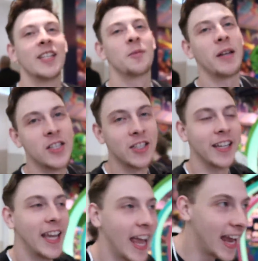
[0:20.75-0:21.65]
special
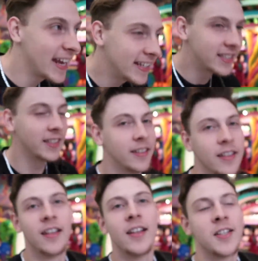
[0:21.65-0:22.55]
occasion.
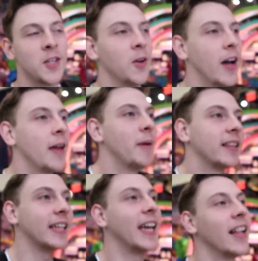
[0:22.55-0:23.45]
So I'm
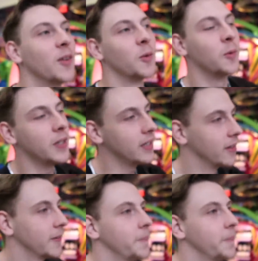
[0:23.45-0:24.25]
at the Galleria.